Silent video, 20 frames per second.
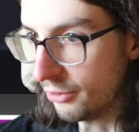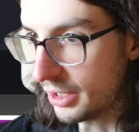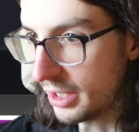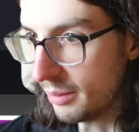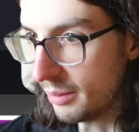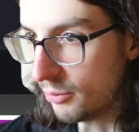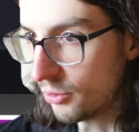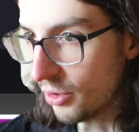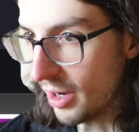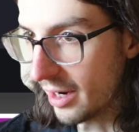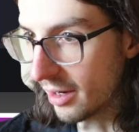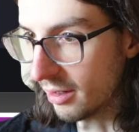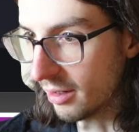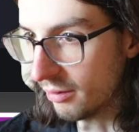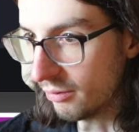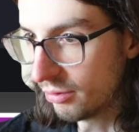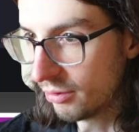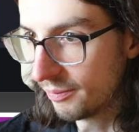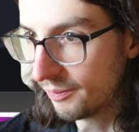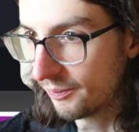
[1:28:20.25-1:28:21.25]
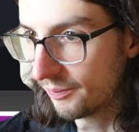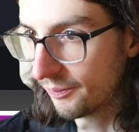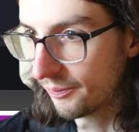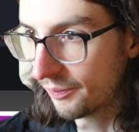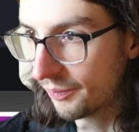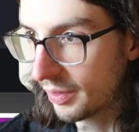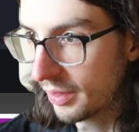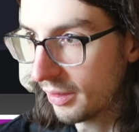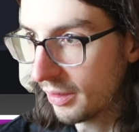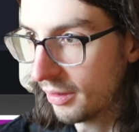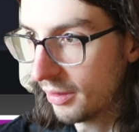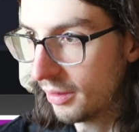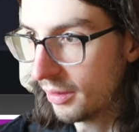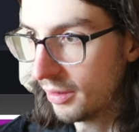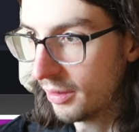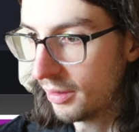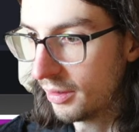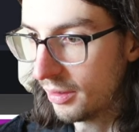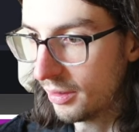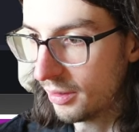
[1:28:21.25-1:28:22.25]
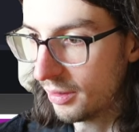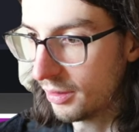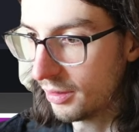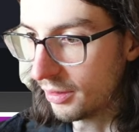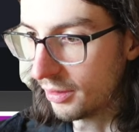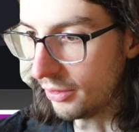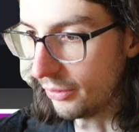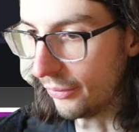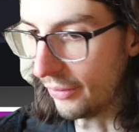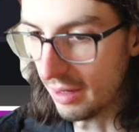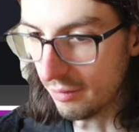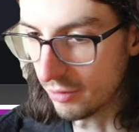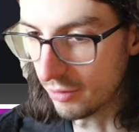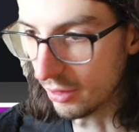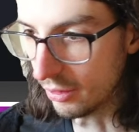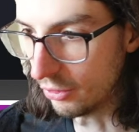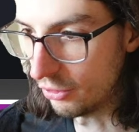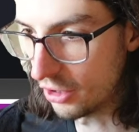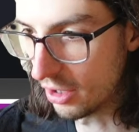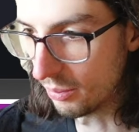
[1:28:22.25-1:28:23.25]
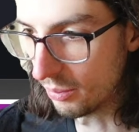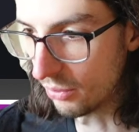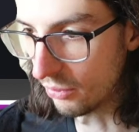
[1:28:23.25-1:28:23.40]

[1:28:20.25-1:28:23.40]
to keep track of. You don't have to jump